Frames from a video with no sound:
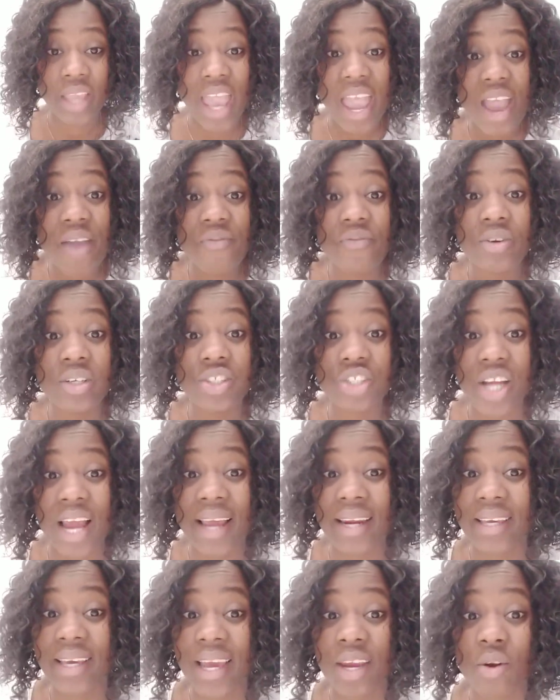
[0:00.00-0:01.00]
Every
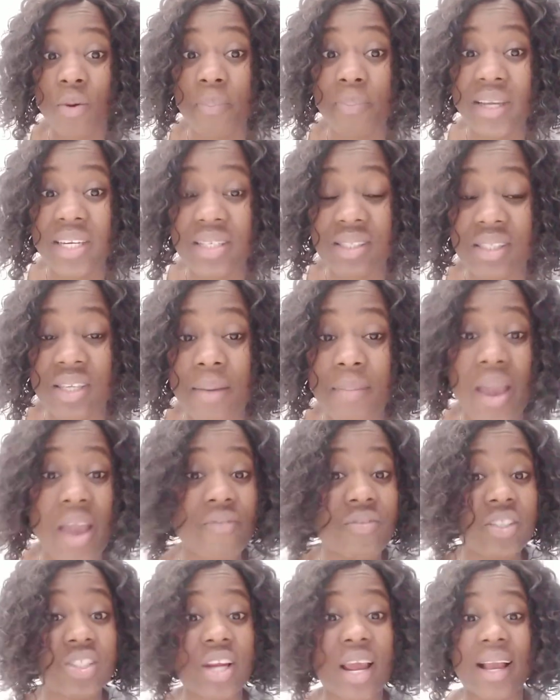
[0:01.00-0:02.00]
child cannot be the same.
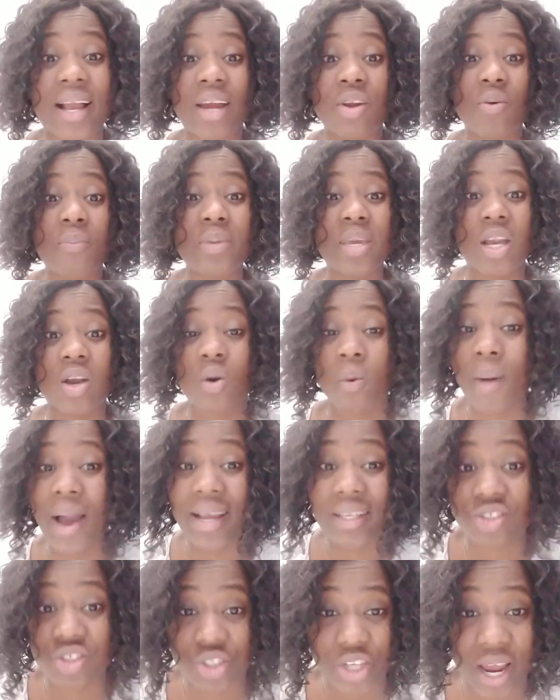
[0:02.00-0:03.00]
Every child cannot be a
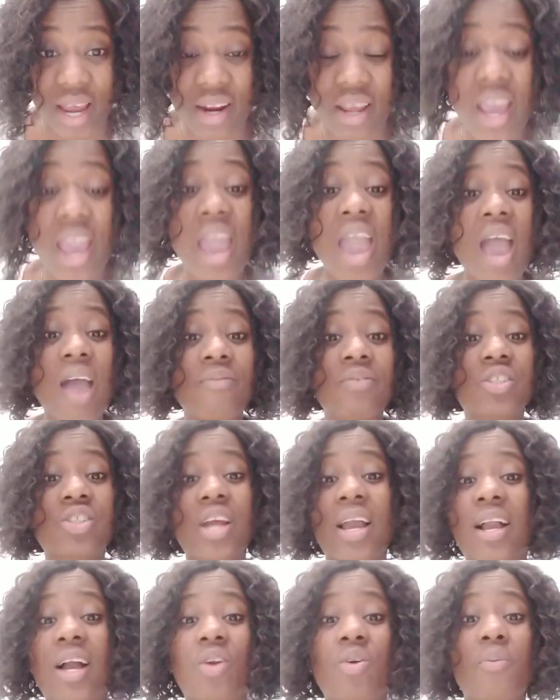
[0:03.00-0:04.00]
quiet child. Every
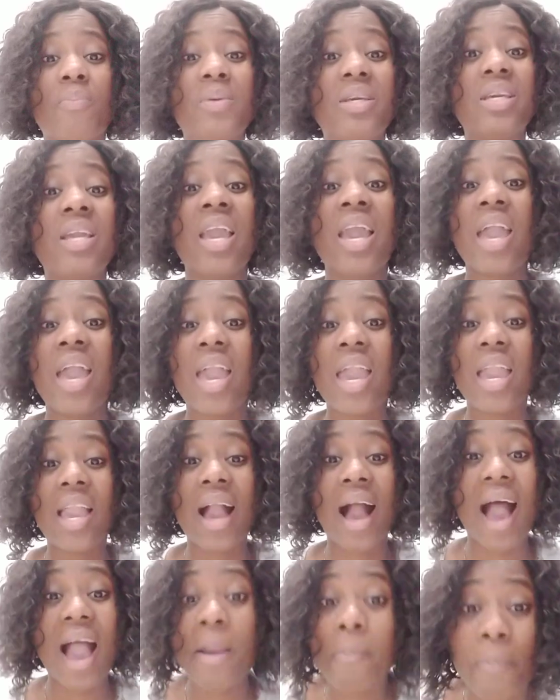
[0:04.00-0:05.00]
child cannot be a
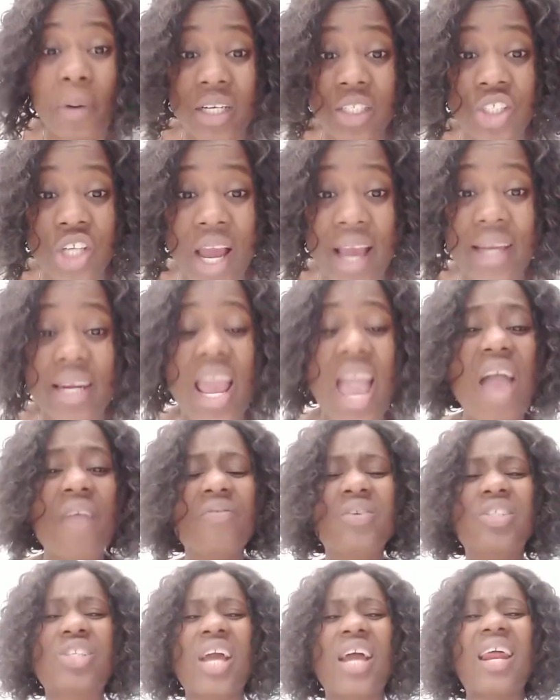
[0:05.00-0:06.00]
hyper child.
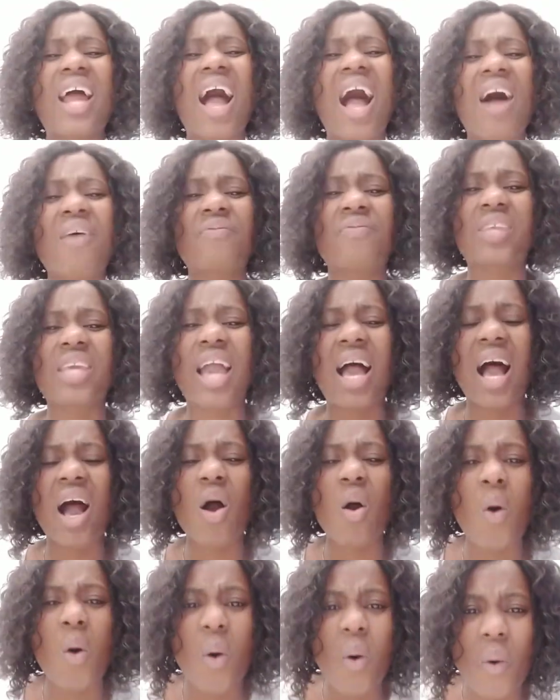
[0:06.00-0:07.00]
Every child have their
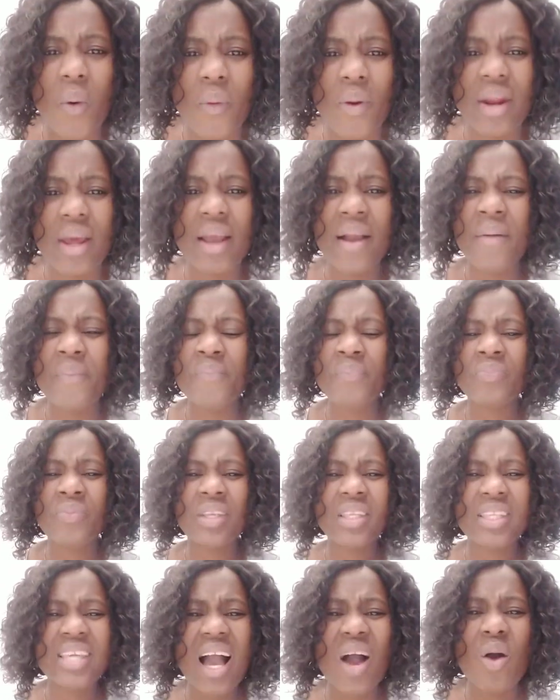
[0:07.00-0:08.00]
own
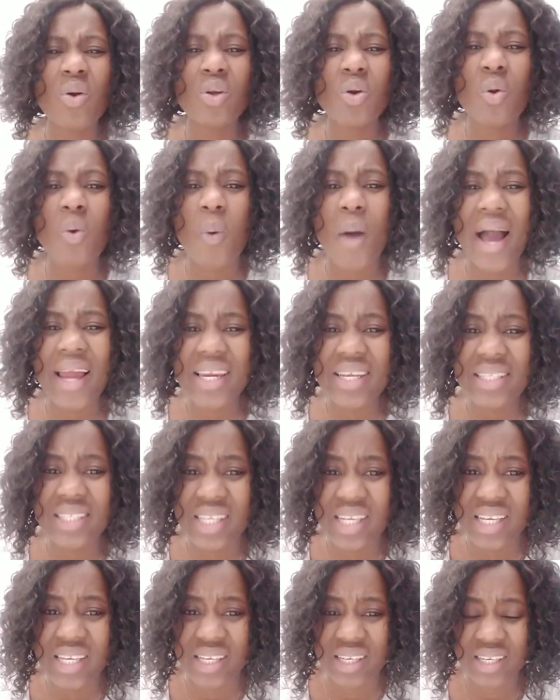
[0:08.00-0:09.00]

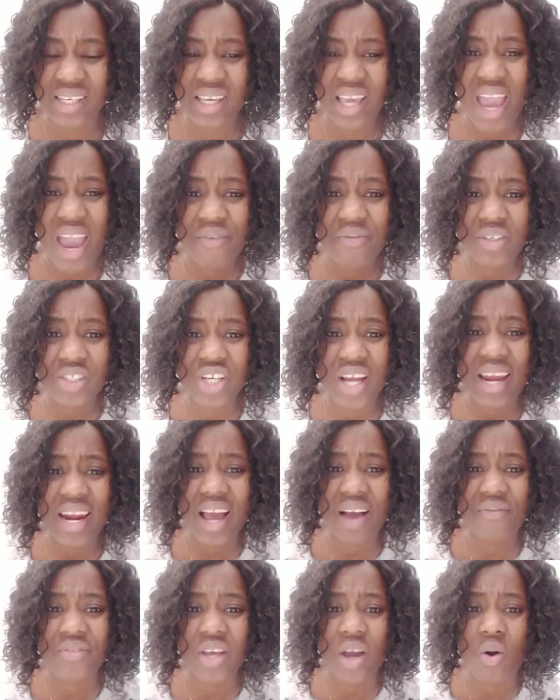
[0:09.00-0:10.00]
quality. Every child
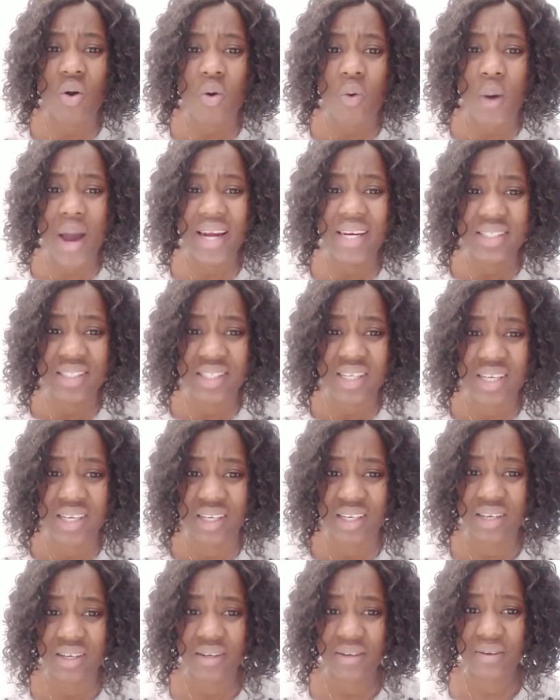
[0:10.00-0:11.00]
have their own
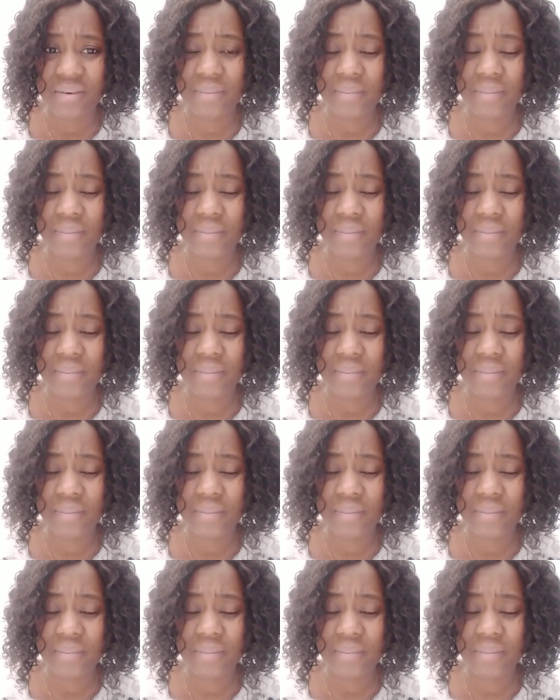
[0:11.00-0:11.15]
quality.